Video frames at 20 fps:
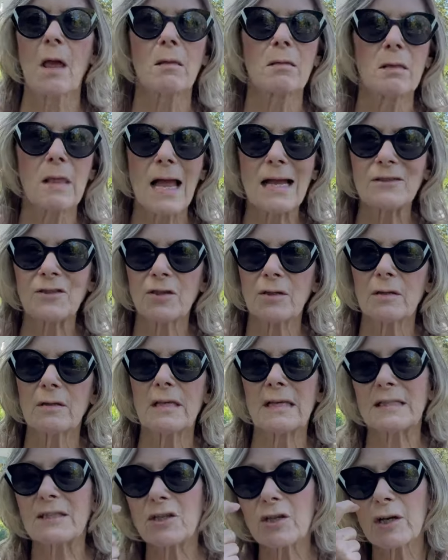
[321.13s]
Last
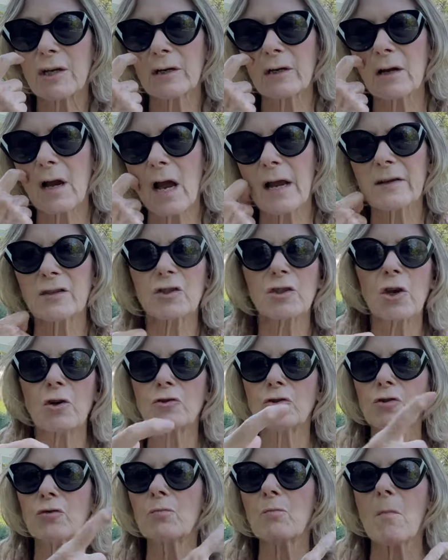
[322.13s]
this year, I
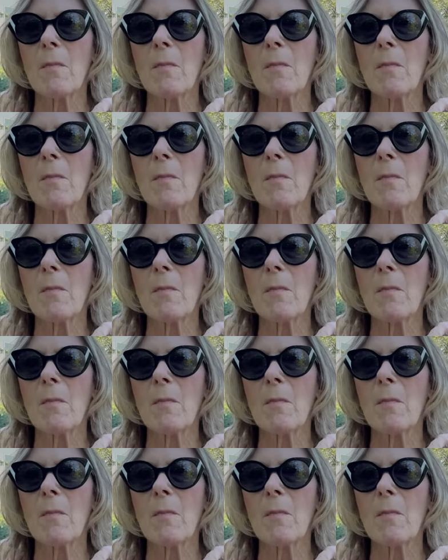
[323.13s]
showed you